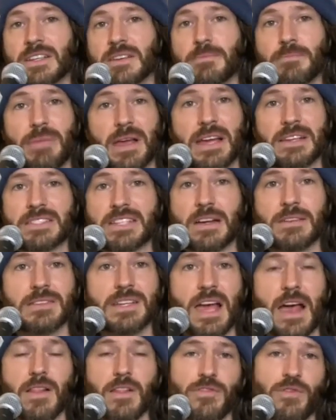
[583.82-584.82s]
to bands out in
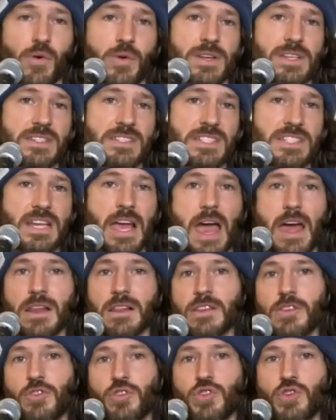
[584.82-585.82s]
California and
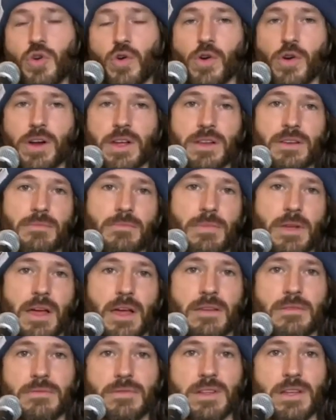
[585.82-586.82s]
Seattle and New York and
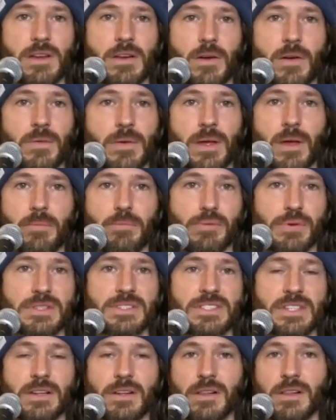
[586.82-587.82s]

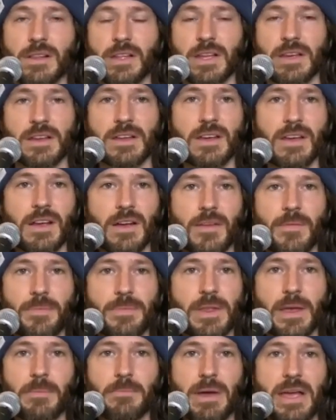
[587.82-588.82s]
Brazil and
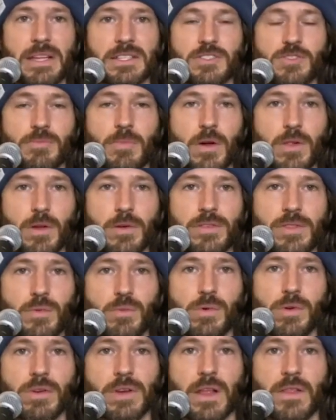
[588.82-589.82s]
bands from all over the
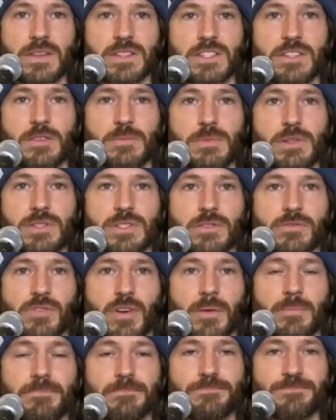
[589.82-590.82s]
world I listen to music
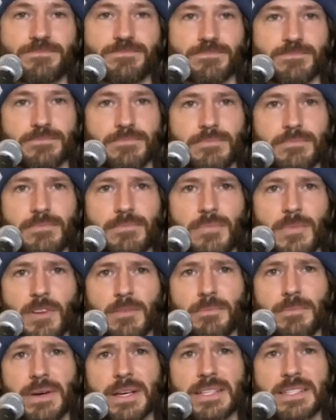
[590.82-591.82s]
from.
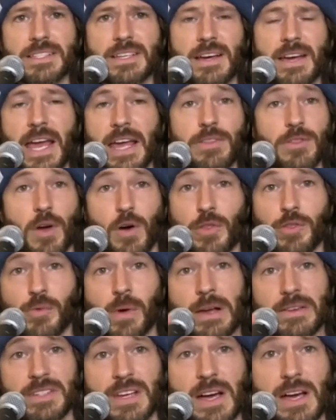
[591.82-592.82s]
But and all
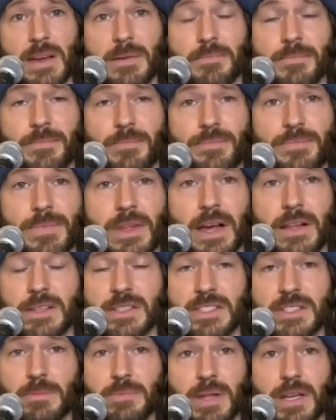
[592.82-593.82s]
throughout time. I
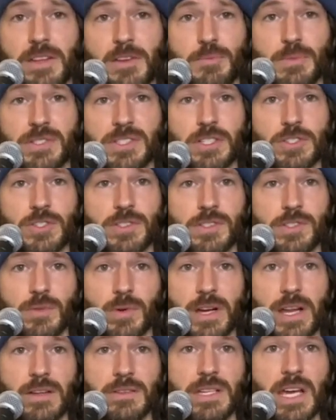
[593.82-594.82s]
listen to plenty of musicians who
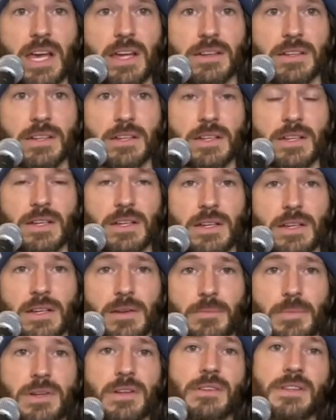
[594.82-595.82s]
are now dead,
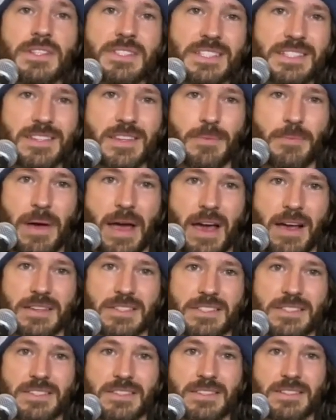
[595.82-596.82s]
but you're listening to the
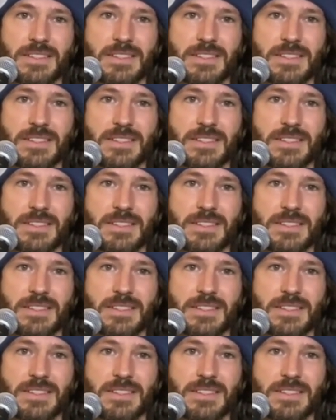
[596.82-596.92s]
past.